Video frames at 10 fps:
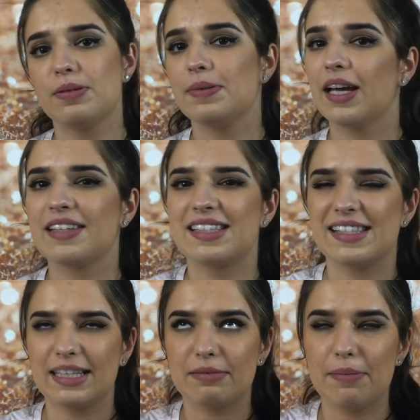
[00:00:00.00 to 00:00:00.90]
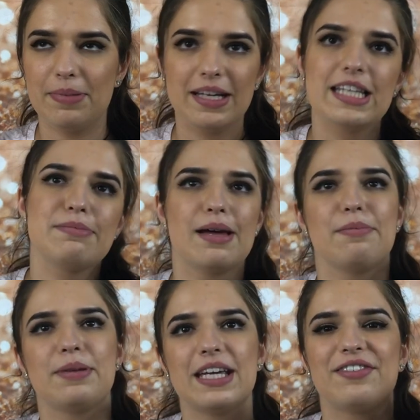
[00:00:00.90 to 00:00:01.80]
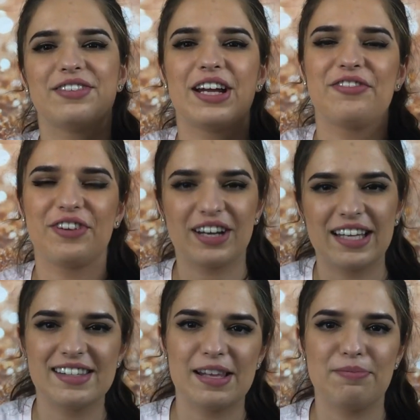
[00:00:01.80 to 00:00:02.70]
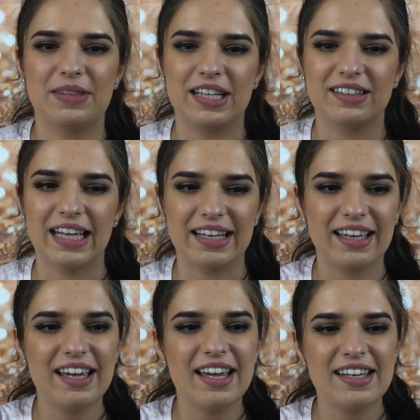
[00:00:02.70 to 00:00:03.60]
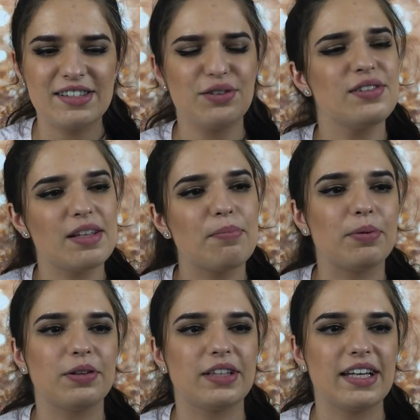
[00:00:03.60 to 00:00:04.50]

because it's like my biggest pet peeve when I forget something like so simple.